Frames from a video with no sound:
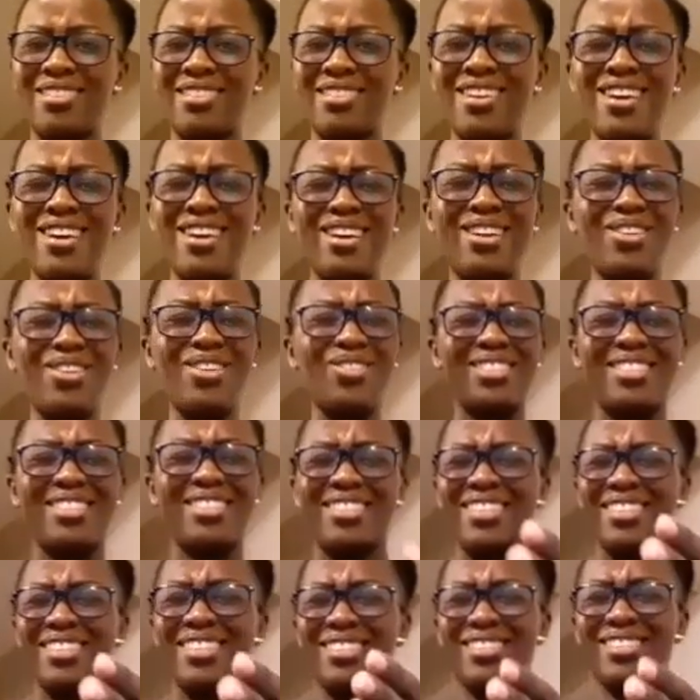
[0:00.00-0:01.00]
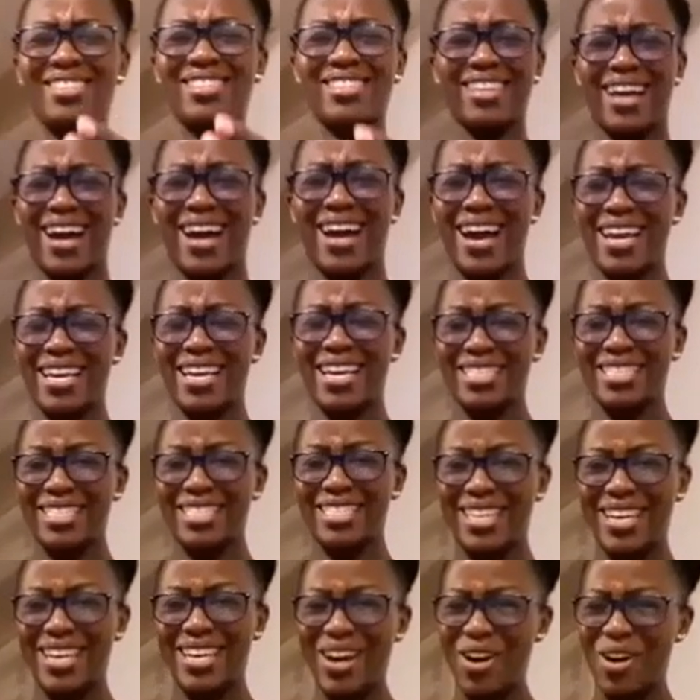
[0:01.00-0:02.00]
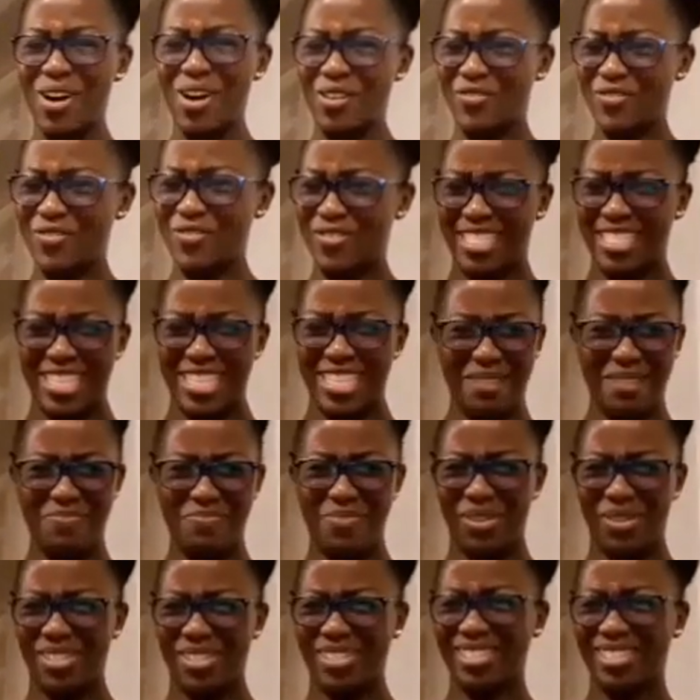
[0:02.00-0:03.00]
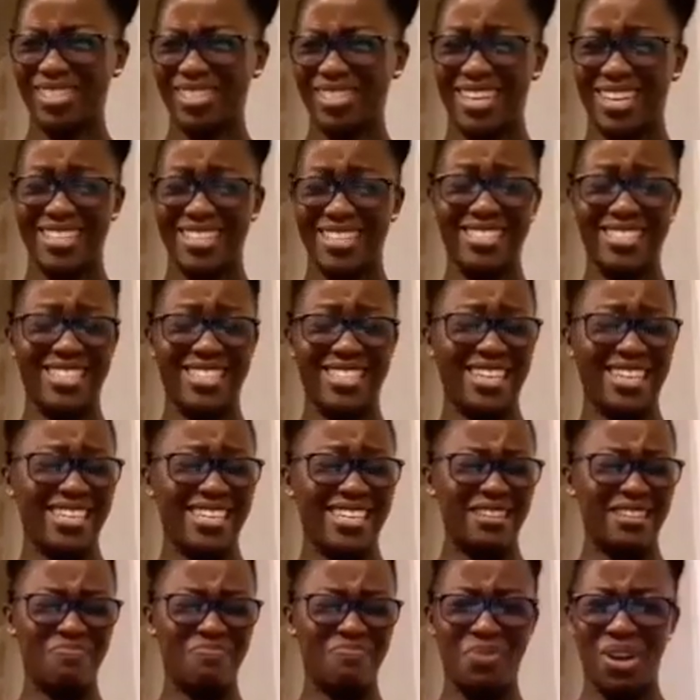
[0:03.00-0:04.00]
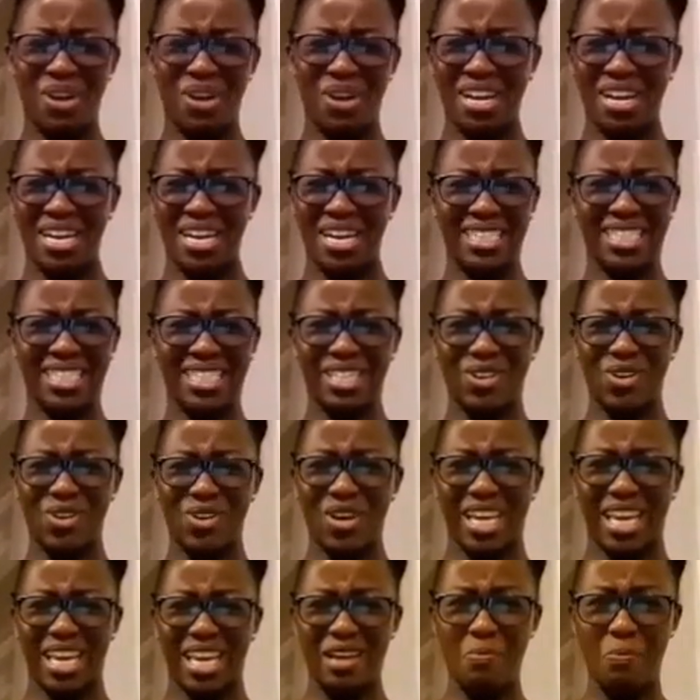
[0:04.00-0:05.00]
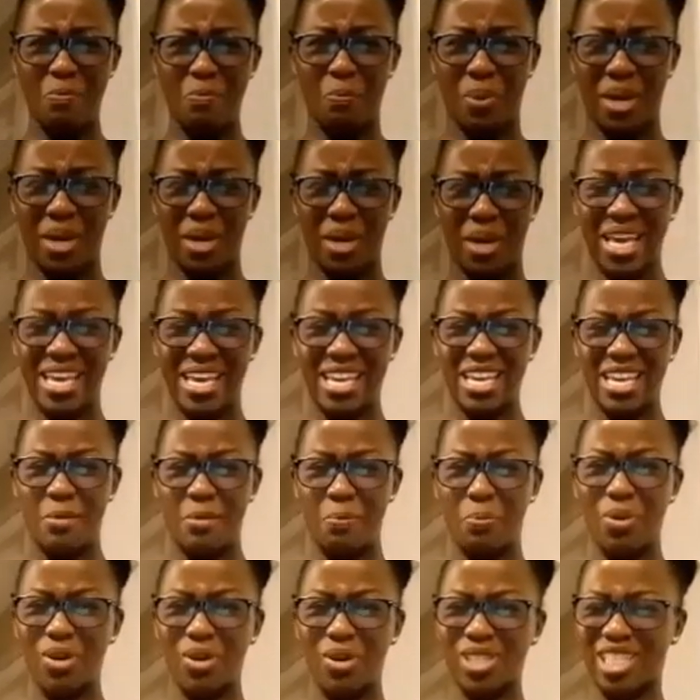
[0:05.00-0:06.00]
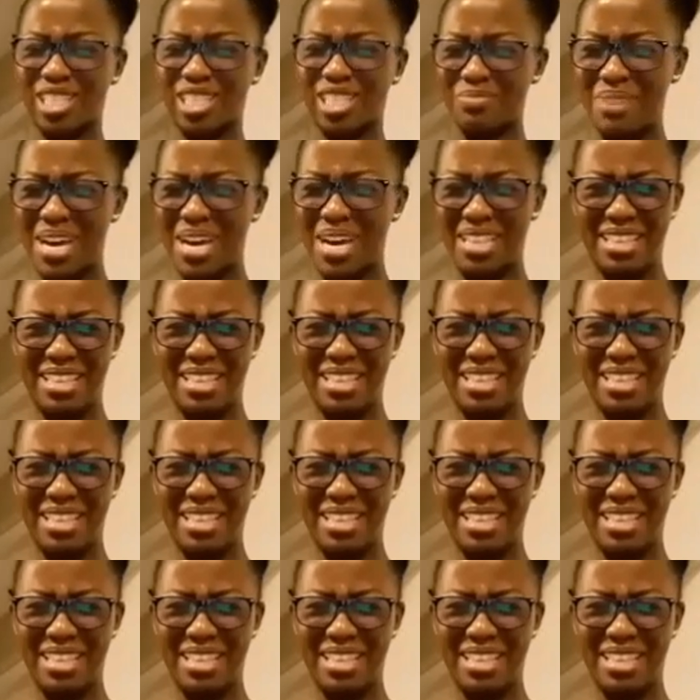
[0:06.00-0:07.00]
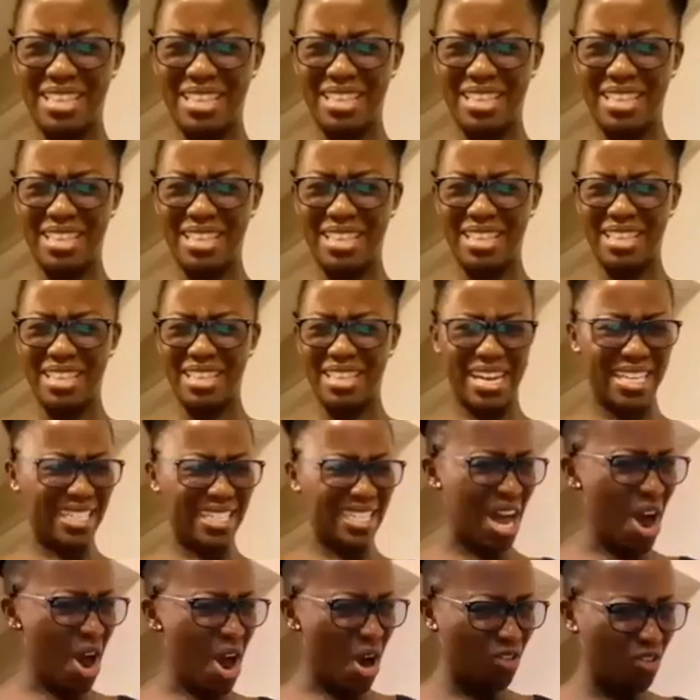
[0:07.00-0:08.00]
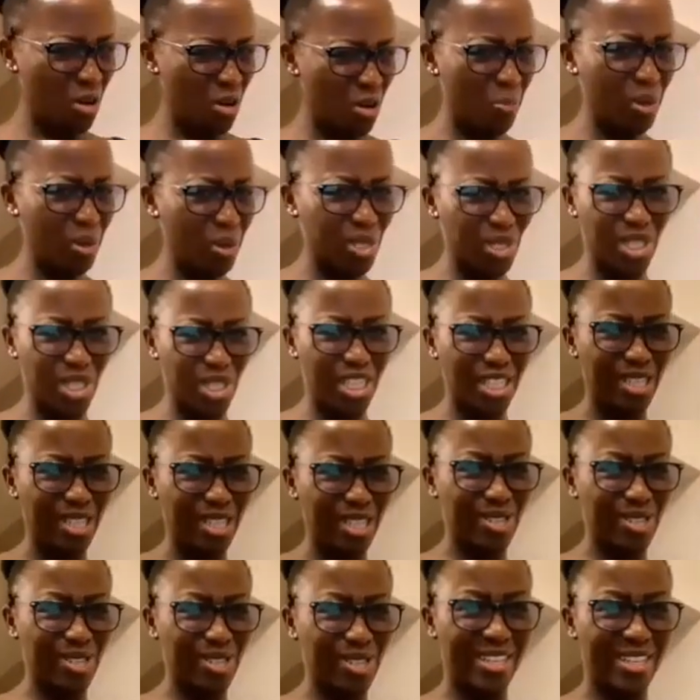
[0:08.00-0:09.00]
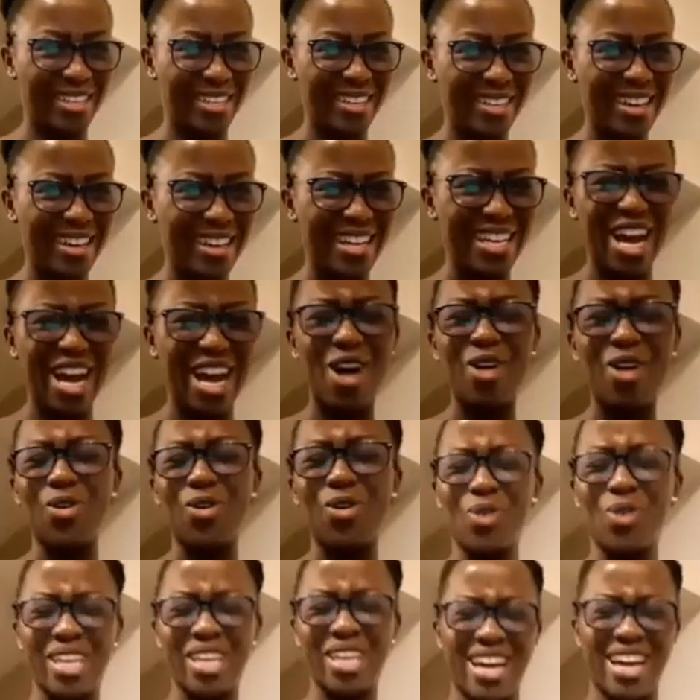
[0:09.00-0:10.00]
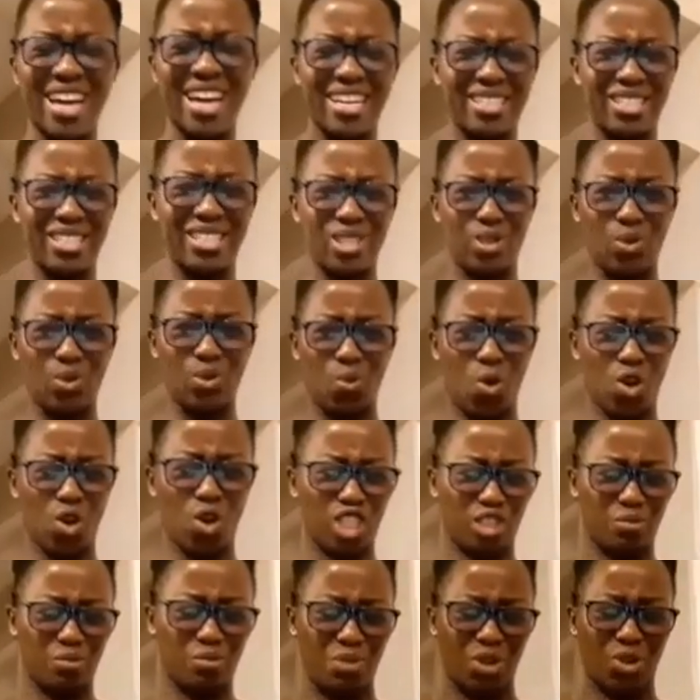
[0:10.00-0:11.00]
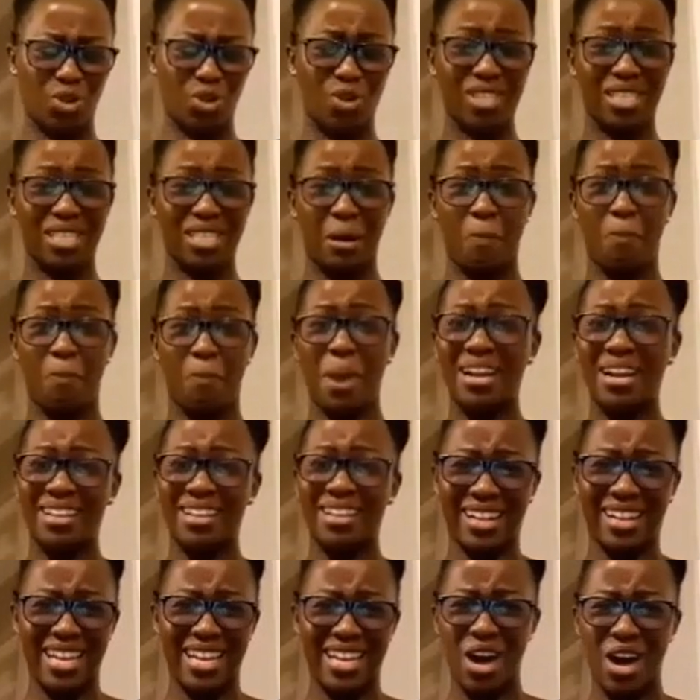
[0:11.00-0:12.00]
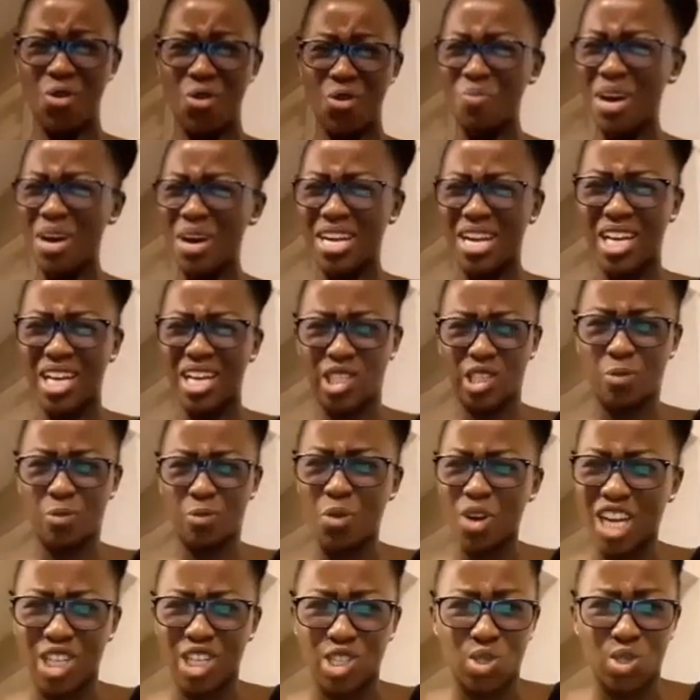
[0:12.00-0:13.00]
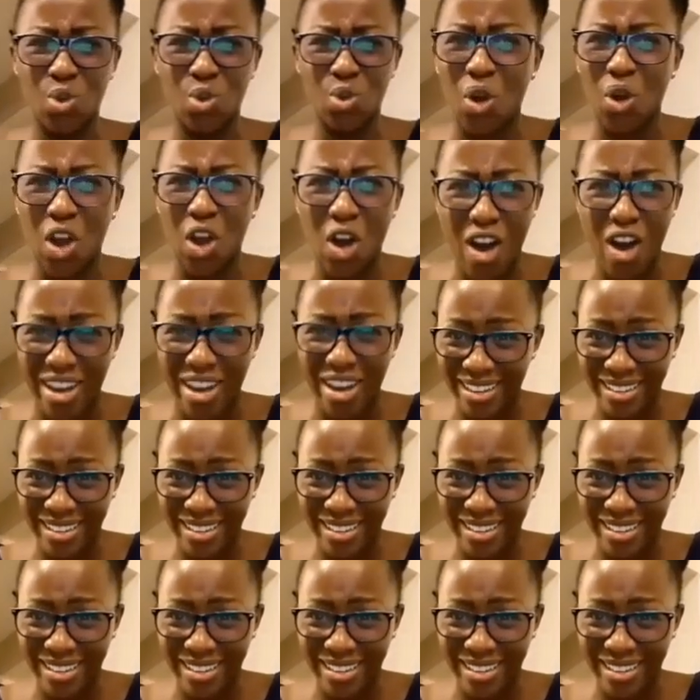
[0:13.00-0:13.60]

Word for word: Not this kind of double standard and political game playing imposed by the leader of opposition, now looking at his watch because apparently a woman has spoken too long.